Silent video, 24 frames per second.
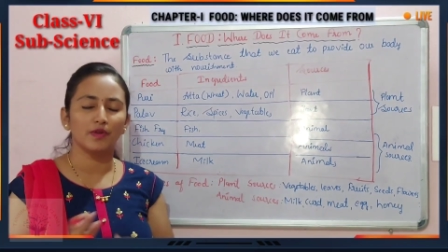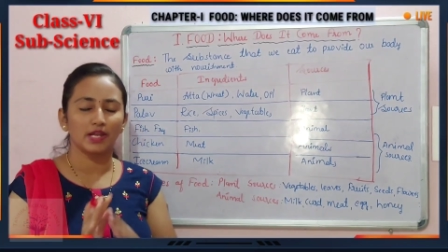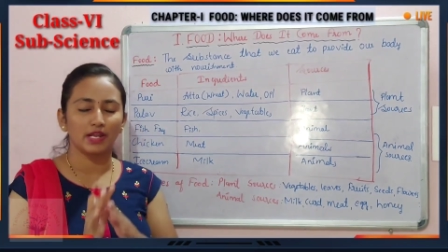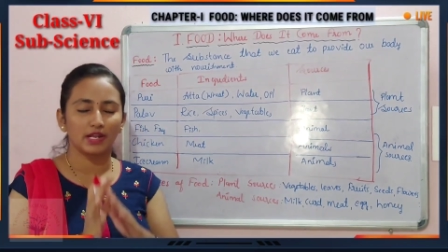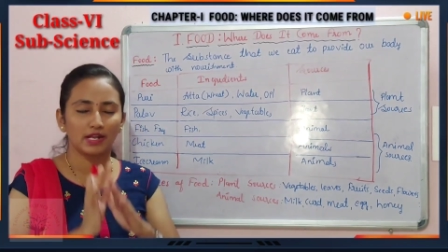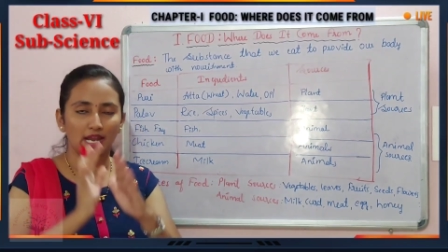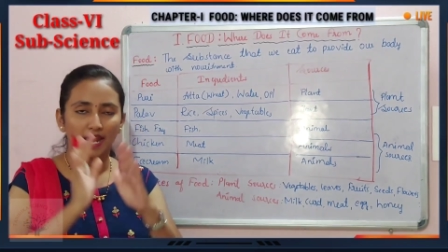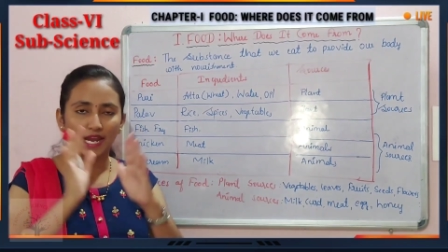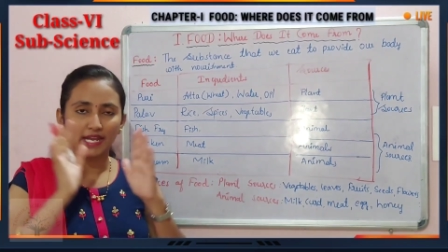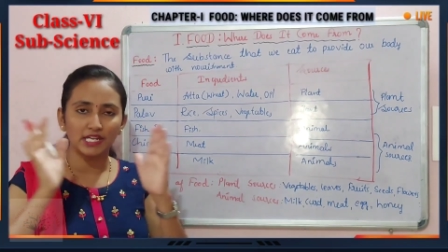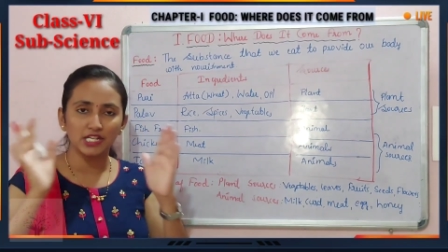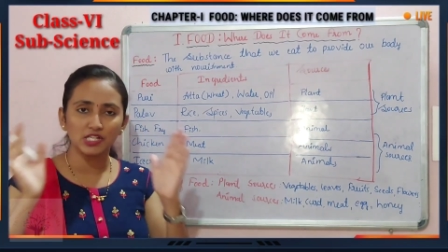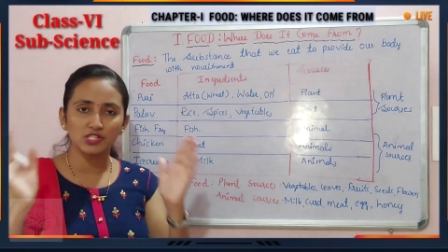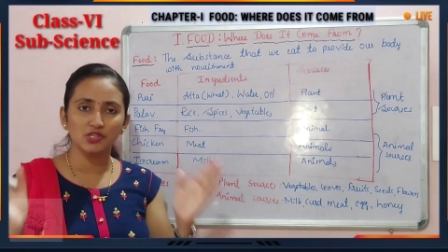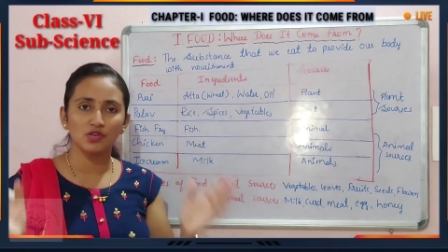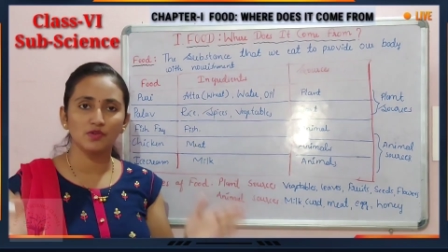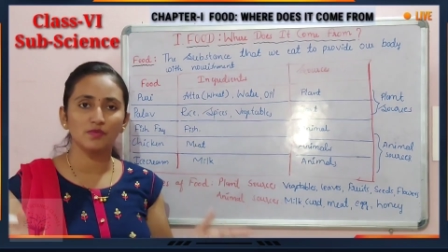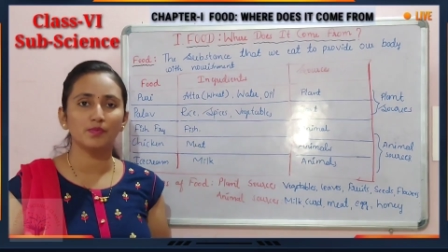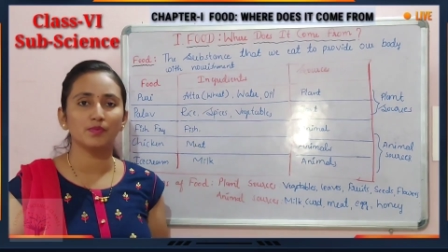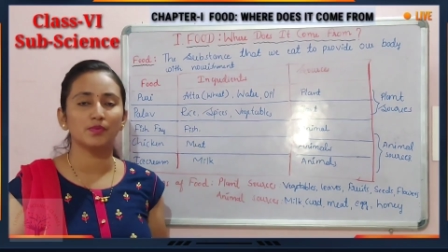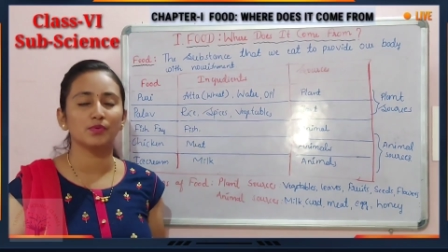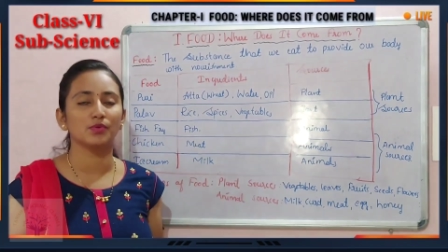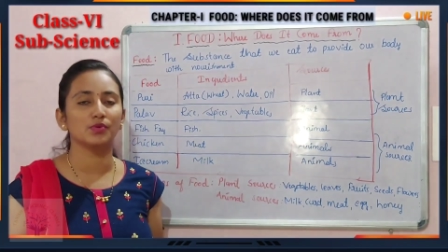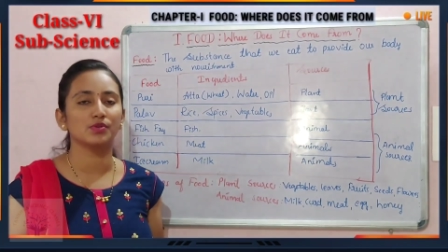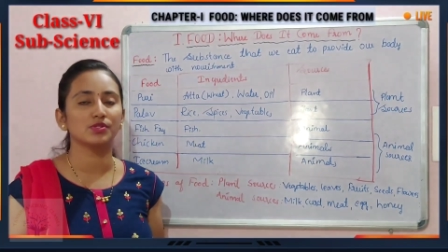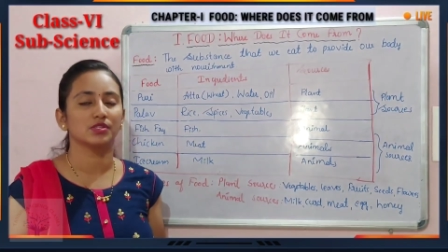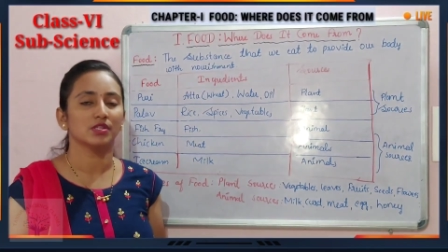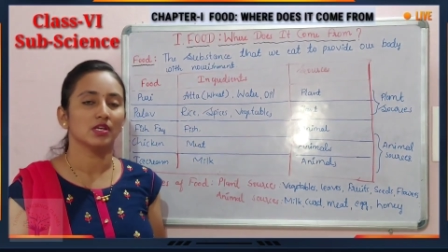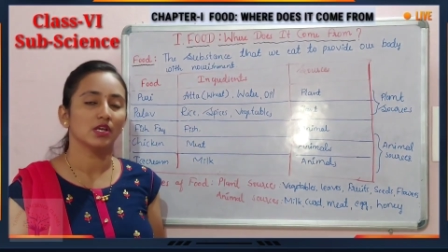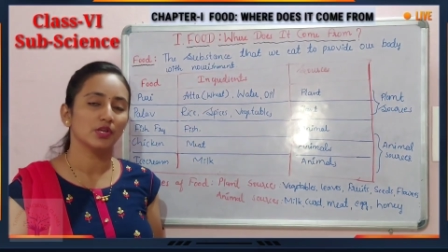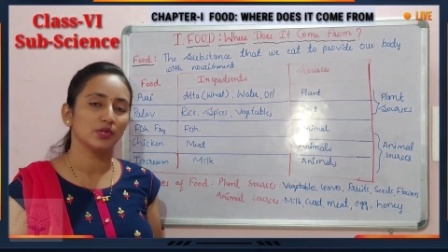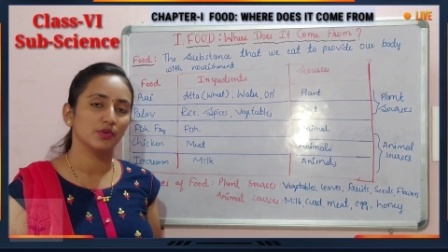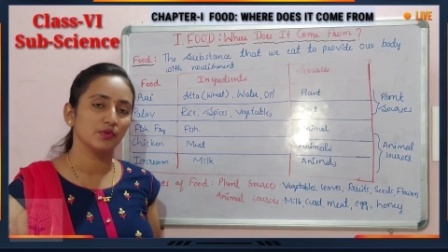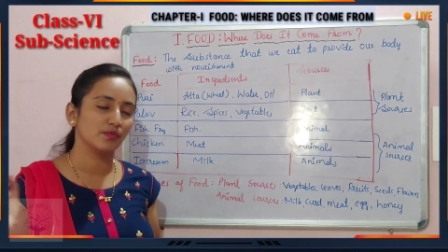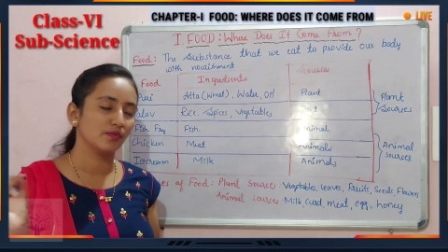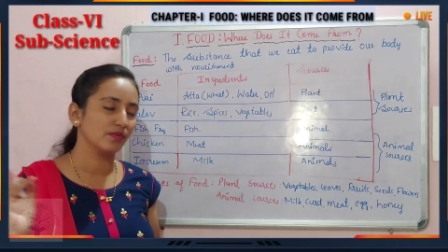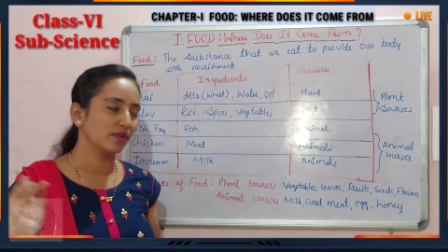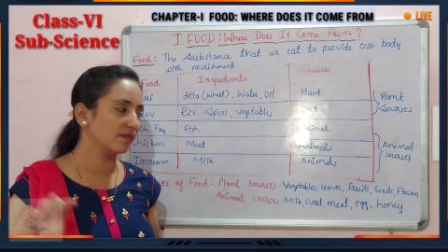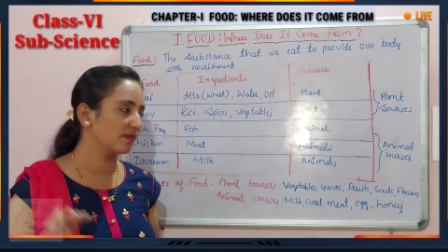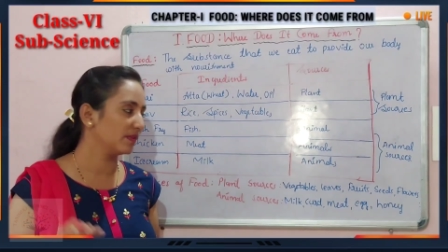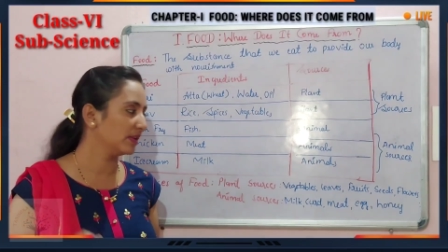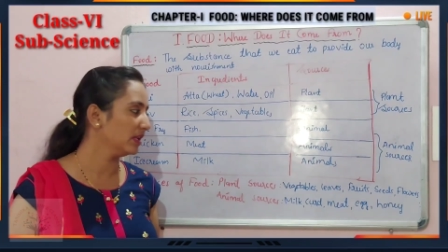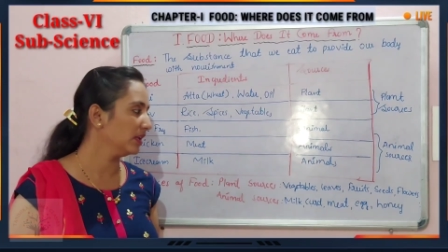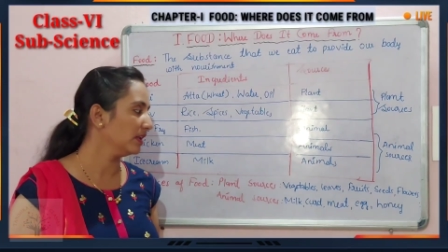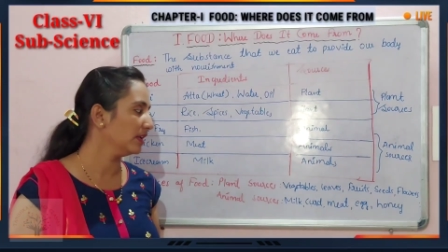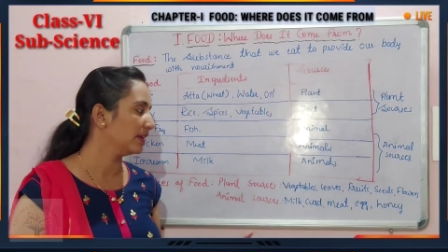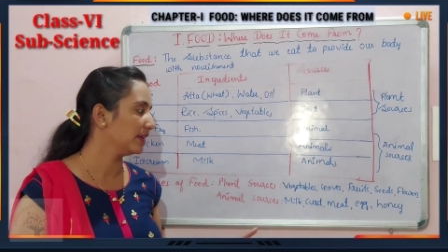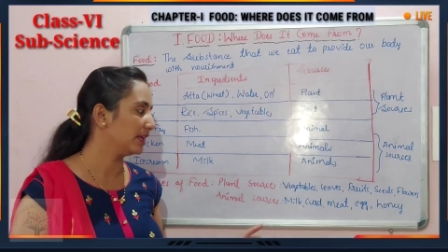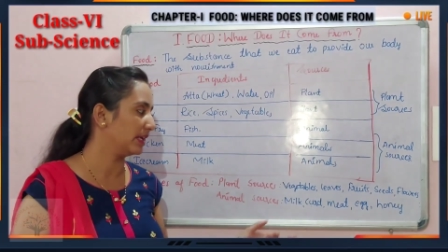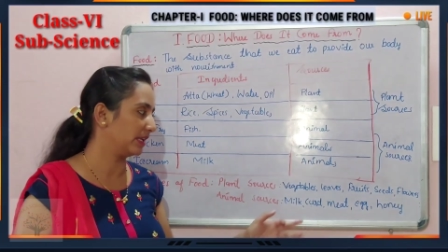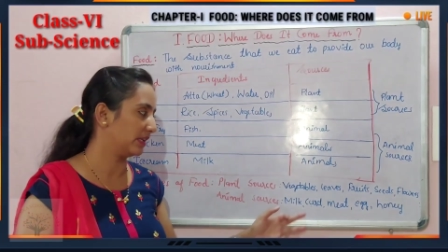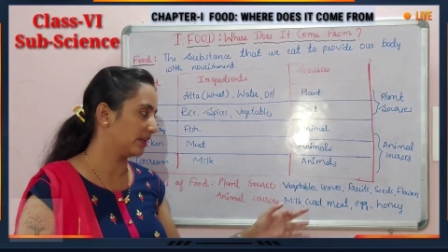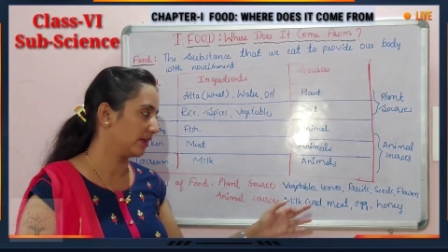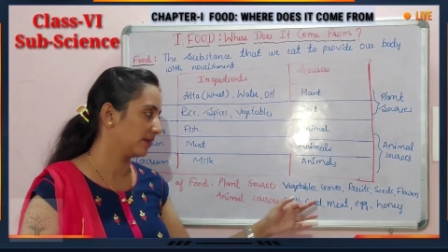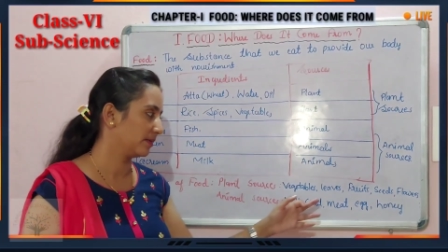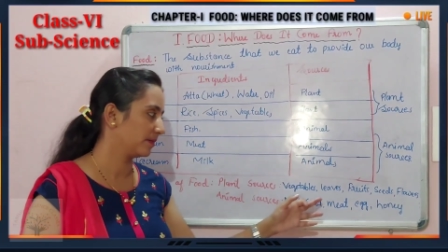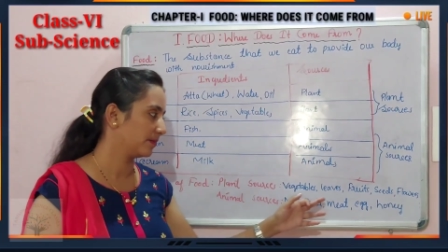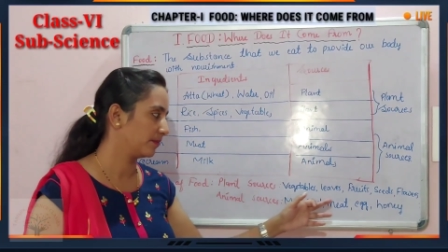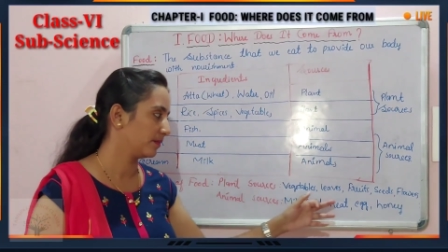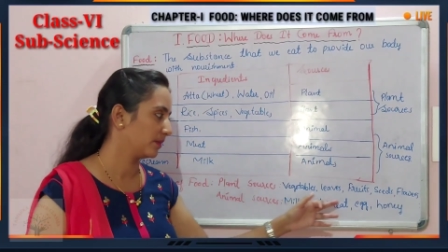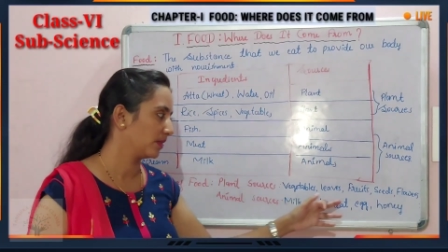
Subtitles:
varieties of fruits we will eat.